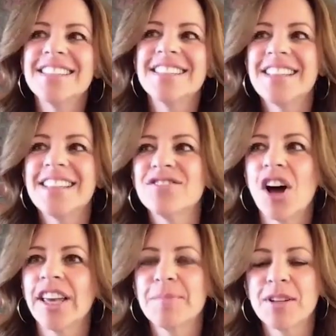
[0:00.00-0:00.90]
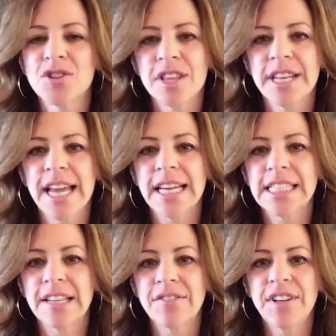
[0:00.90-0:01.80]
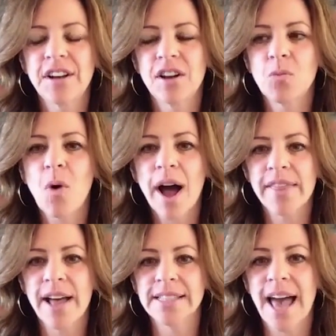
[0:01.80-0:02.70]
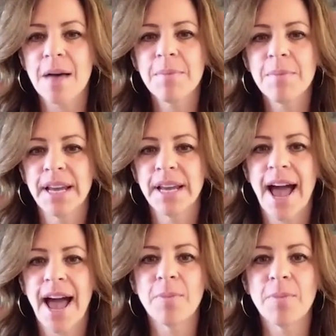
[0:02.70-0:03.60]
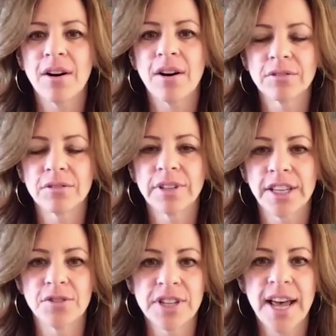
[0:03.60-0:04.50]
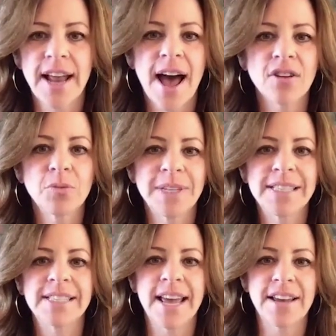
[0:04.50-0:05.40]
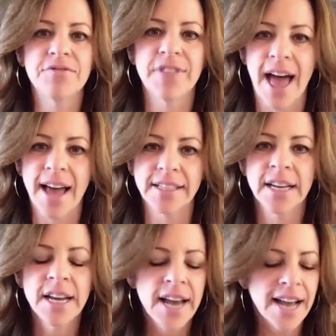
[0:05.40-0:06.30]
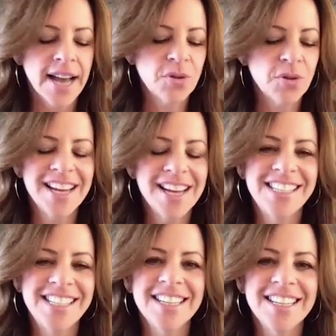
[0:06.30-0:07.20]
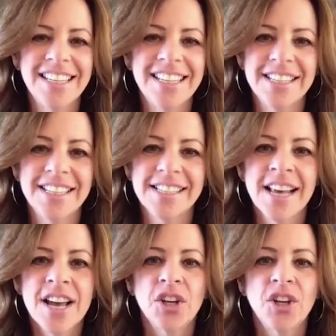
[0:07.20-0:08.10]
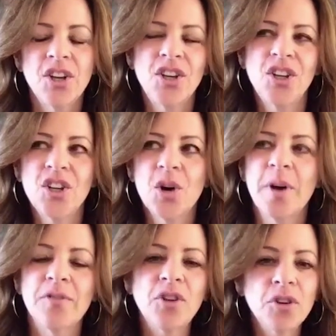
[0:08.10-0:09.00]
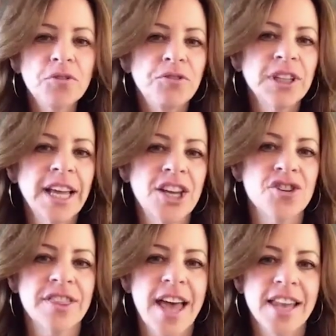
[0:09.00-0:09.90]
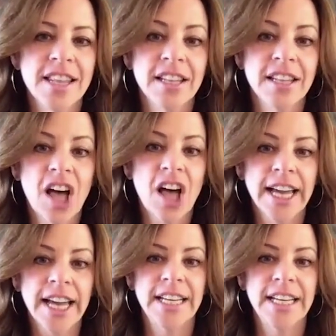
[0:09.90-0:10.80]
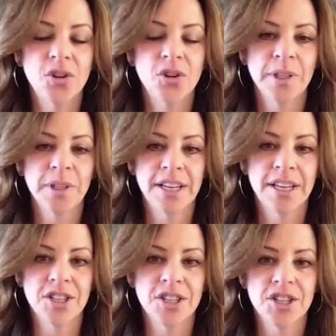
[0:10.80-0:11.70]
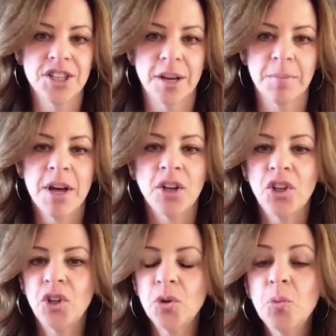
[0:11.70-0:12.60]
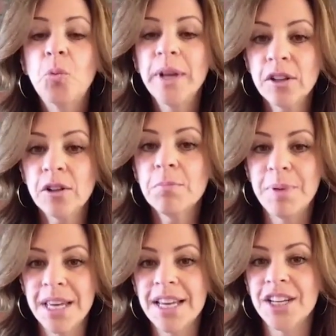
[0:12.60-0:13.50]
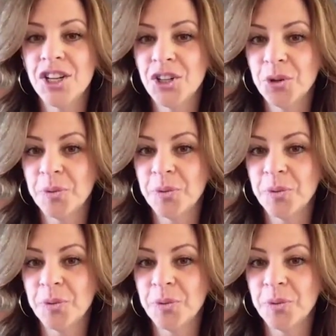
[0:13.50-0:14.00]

And instead of talking about sort of the negativity on why that's happening, how about, like you said, how do we save that? And so the idea is, you know, if you feel like you're at the end of the line in your relationship, you will be in a new